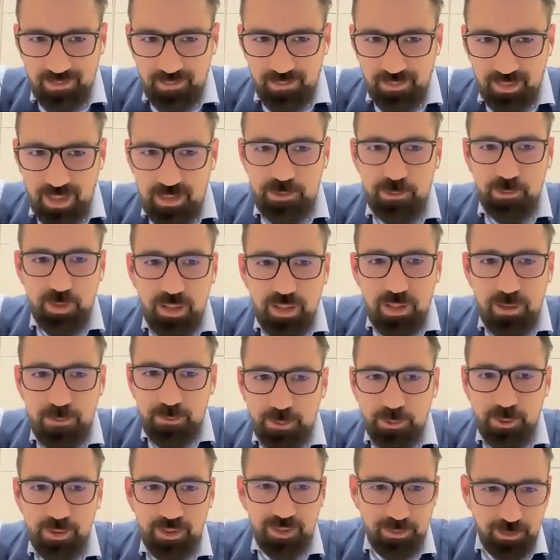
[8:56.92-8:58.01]
That's really
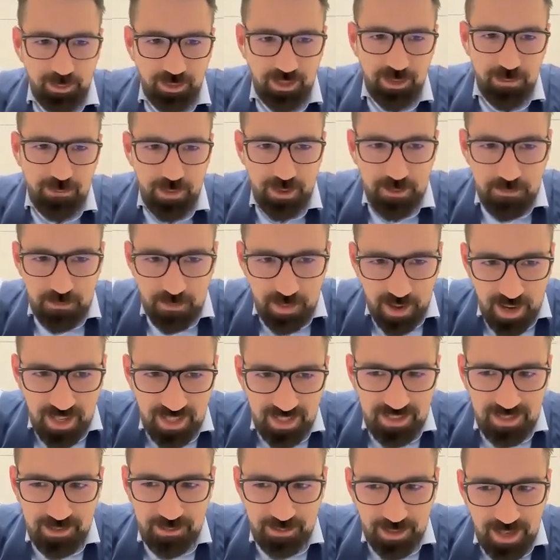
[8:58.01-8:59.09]
important to keep in
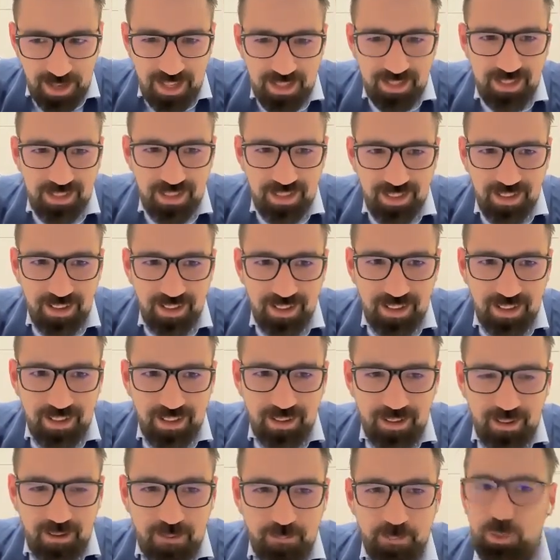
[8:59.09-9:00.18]
mind, right?
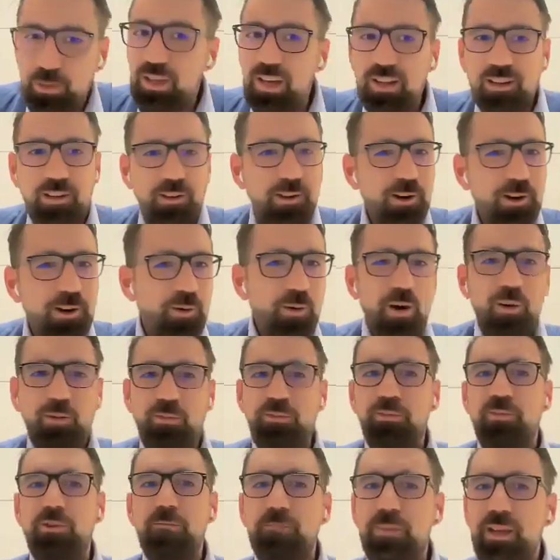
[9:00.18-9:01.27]
You can go
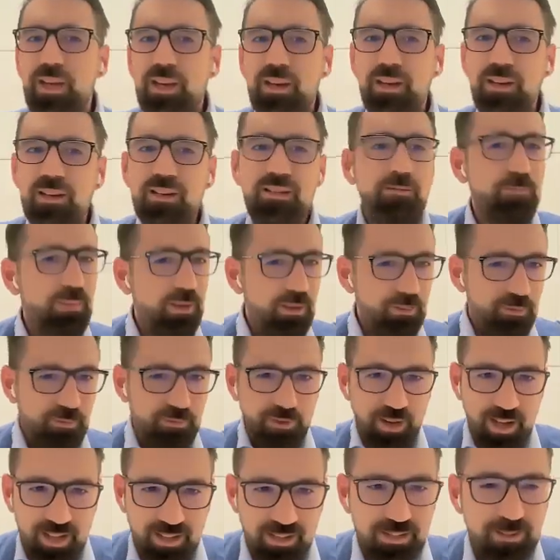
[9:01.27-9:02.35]
out for beers, be
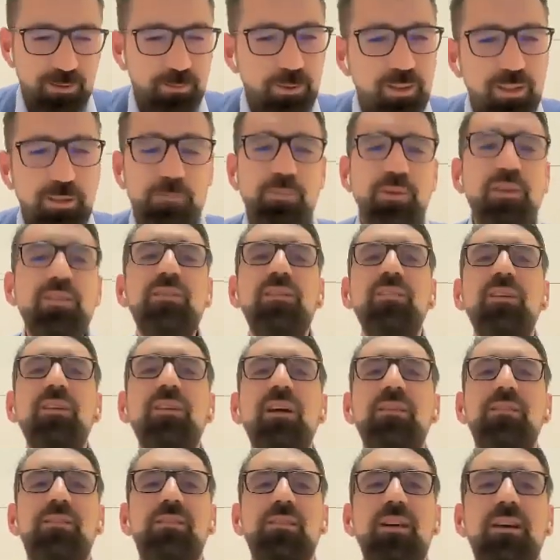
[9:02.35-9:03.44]
friends with the person
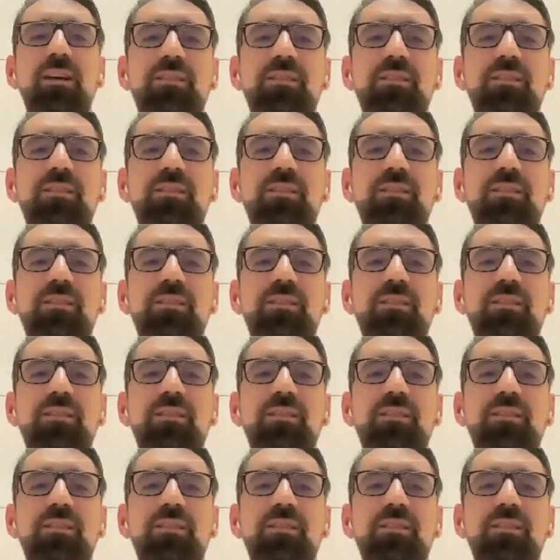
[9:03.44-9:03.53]
that's